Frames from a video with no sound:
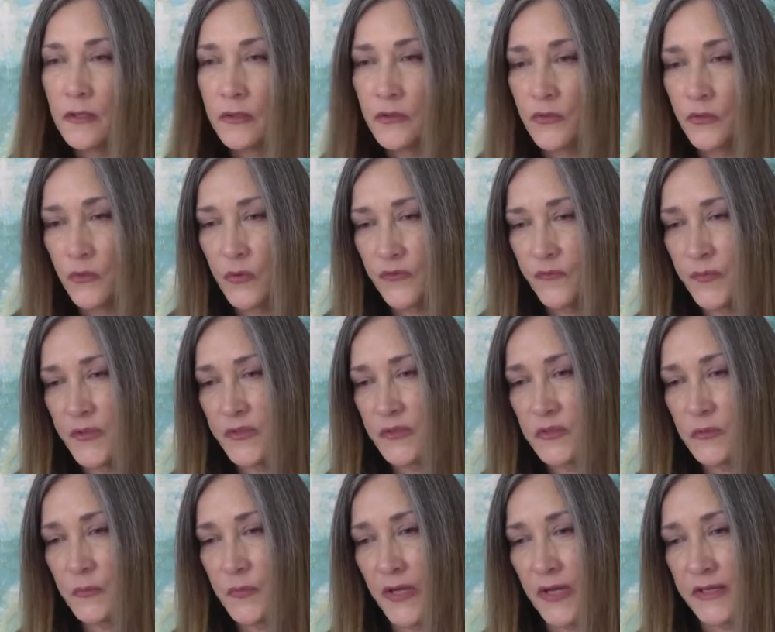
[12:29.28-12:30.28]
You have been
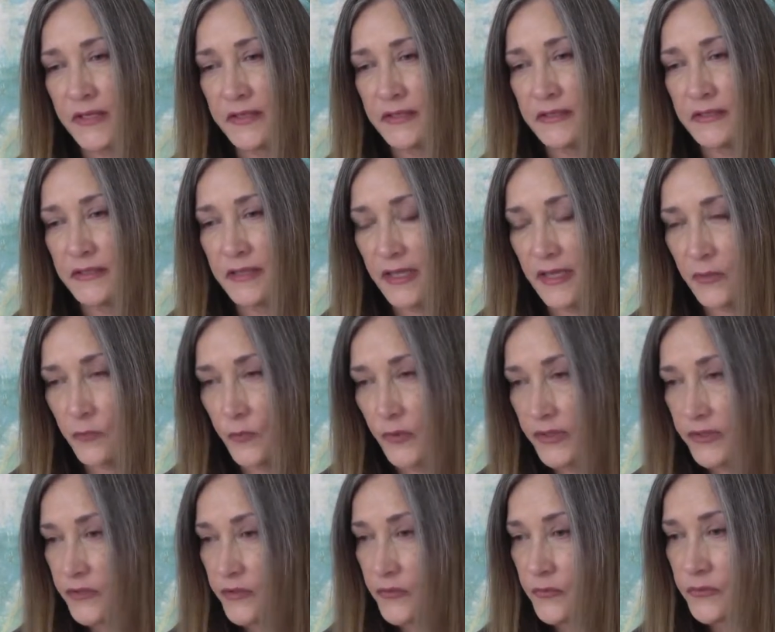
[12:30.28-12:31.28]
spotted, and
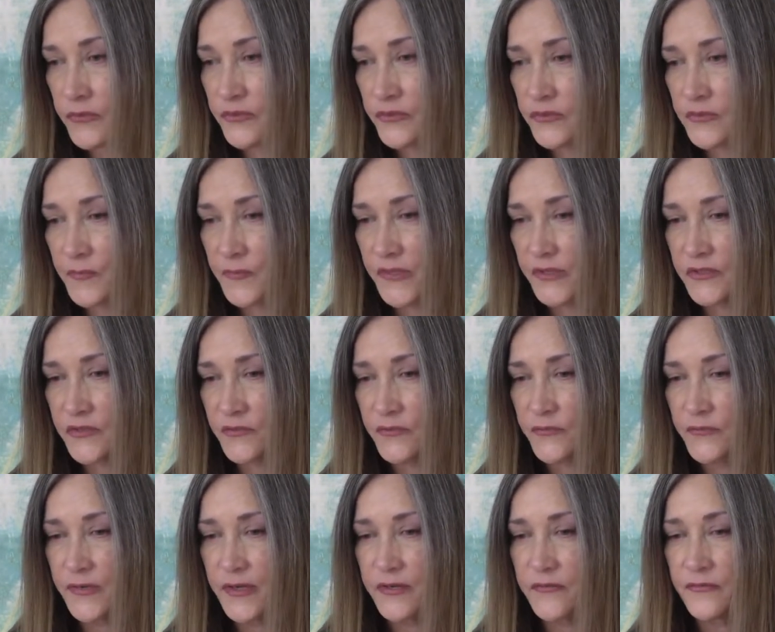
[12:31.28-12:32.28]
when you and your special
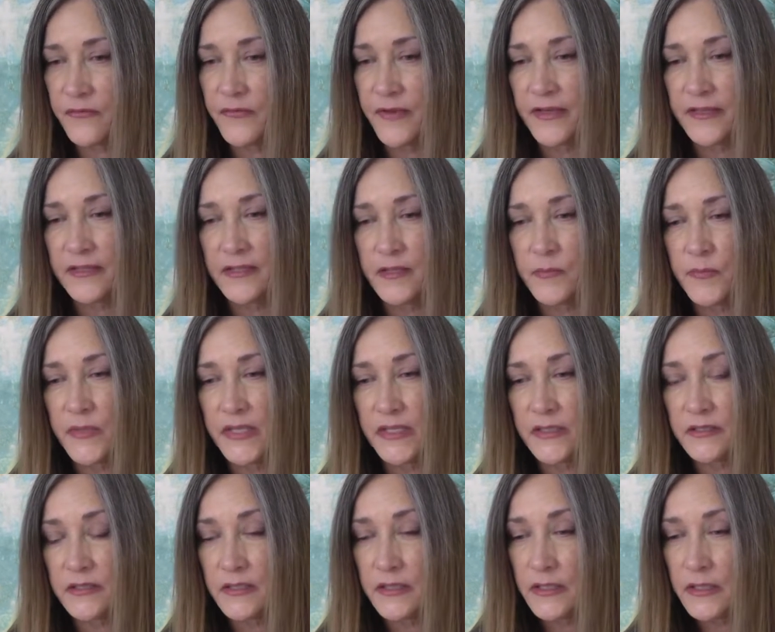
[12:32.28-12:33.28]
friend finally
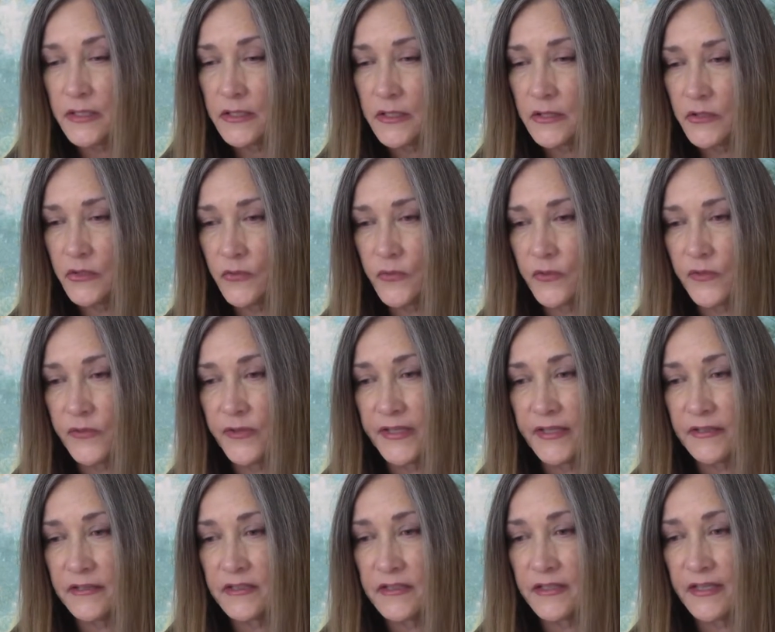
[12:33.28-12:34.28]
meet, you
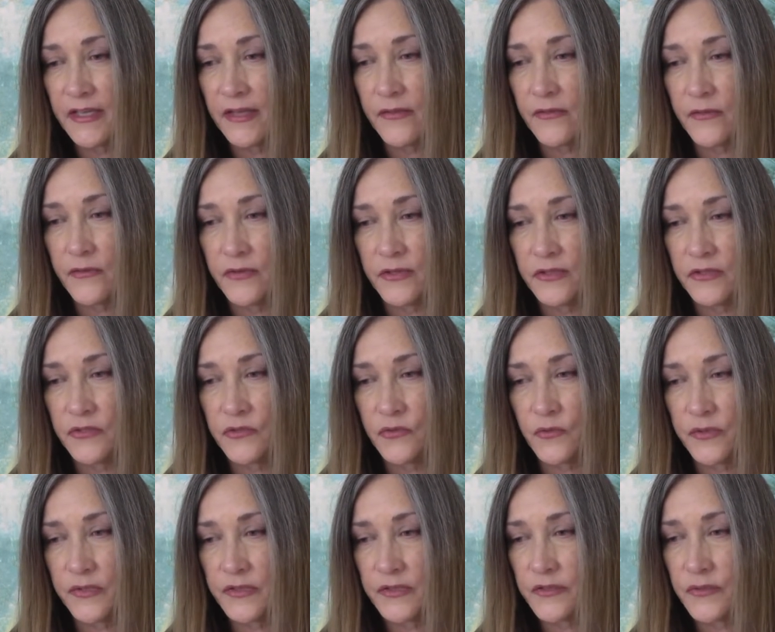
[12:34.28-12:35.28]
cling together in
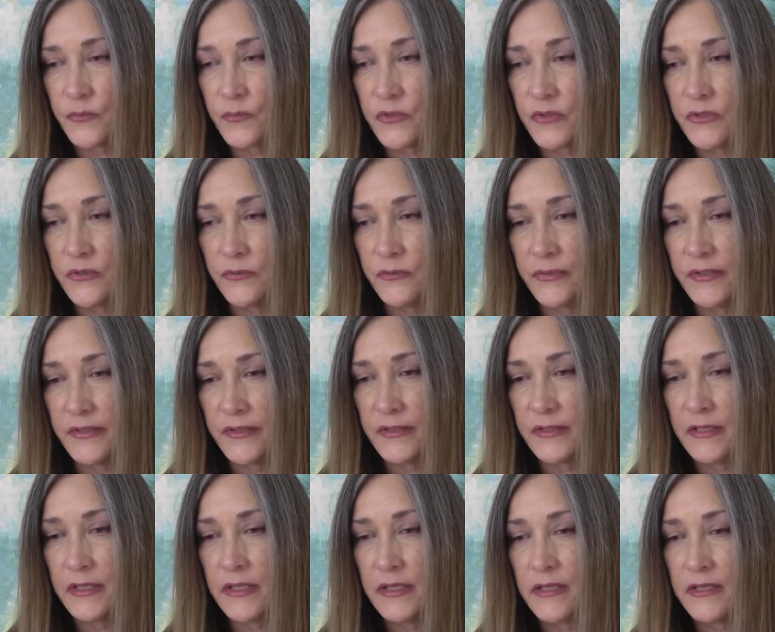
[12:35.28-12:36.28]
joyous
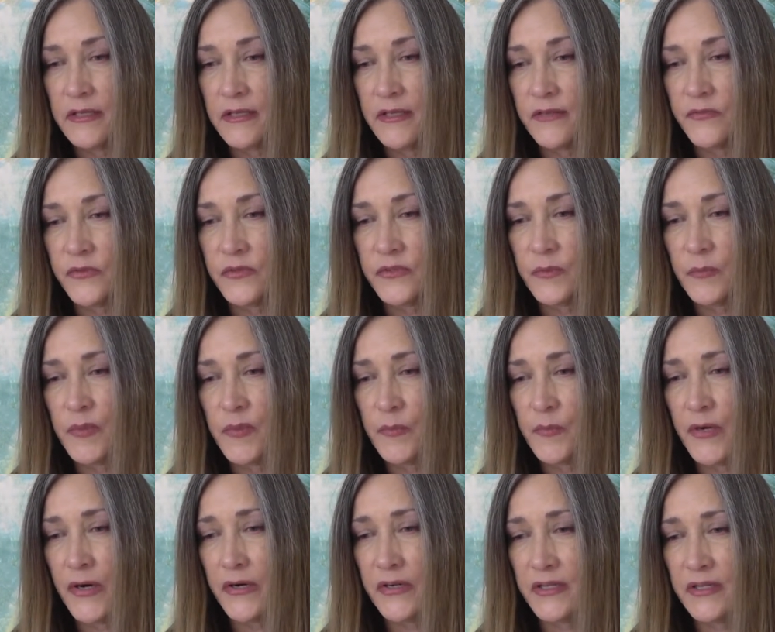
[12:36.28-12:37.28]
reunion, never to be
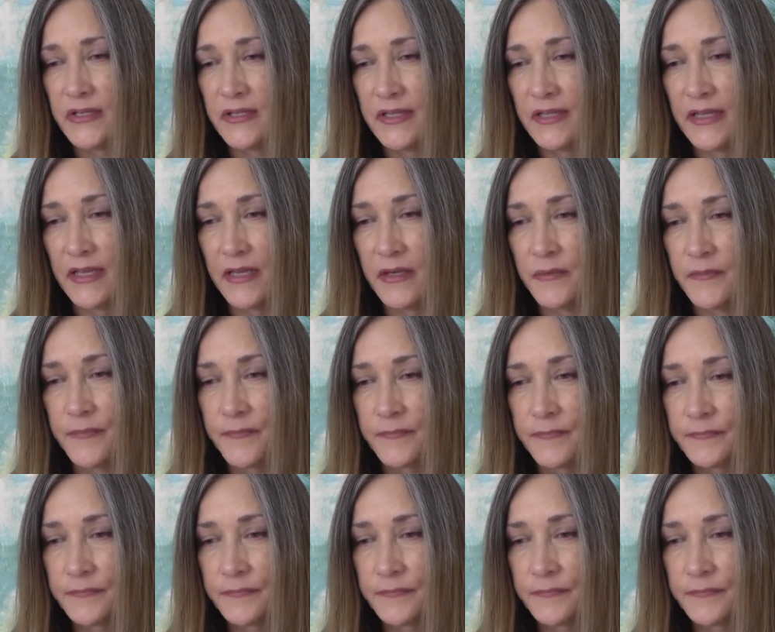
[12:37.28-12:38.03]
parted again.